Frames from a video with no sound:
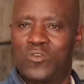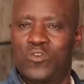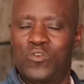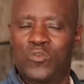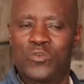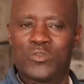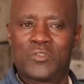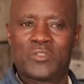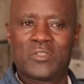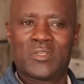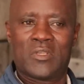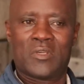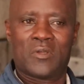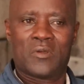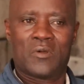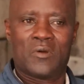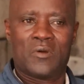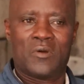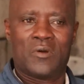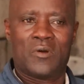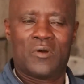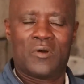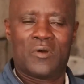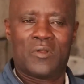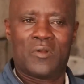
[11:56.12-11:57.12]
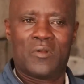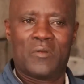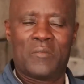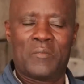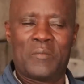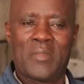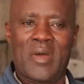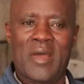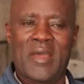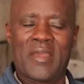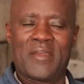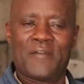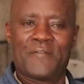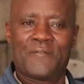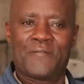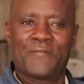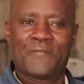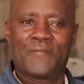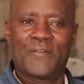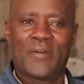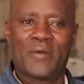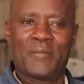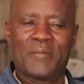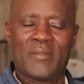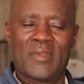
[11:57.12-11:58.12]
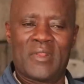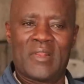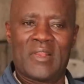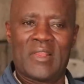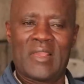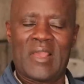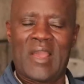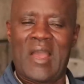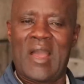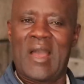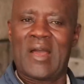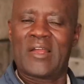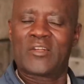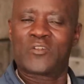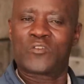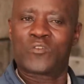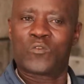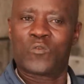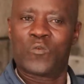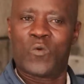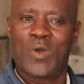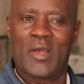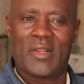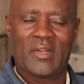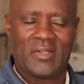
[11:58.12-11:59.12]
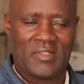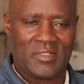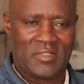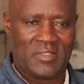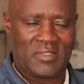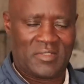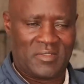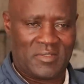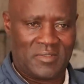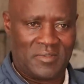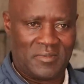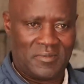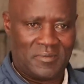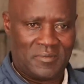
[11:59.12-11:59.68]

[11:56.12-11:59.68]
Losing all my family at once.